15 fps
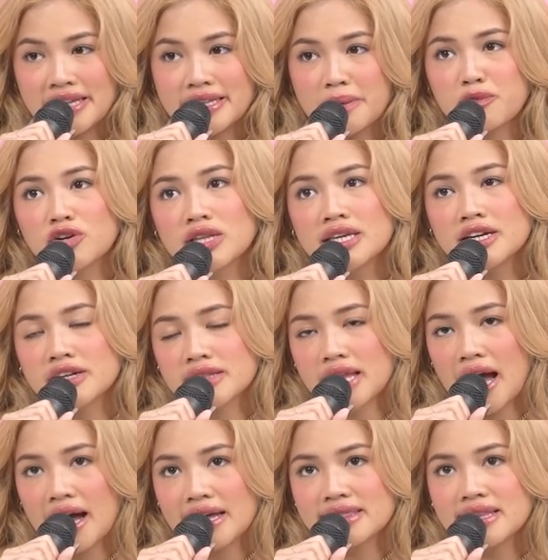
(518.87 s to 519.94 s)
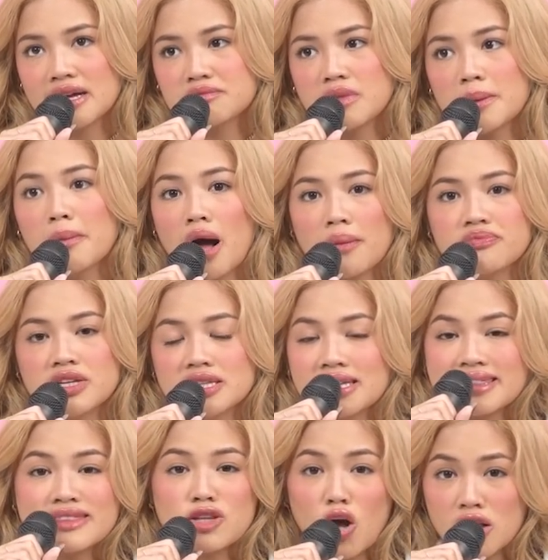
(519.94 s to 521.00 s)
And I'm really glad that my mom
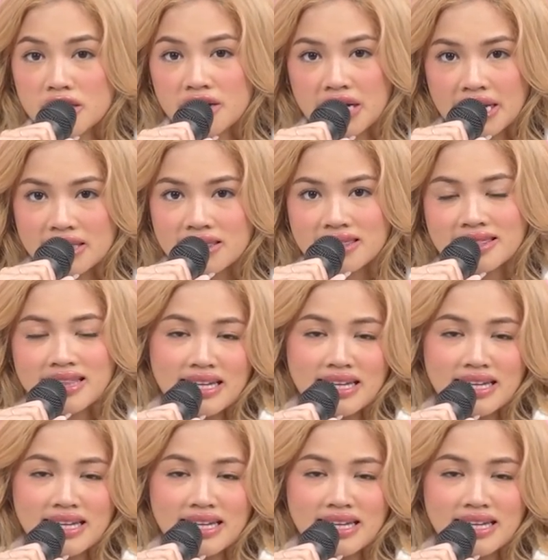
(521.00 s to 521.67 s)
didn't tolerate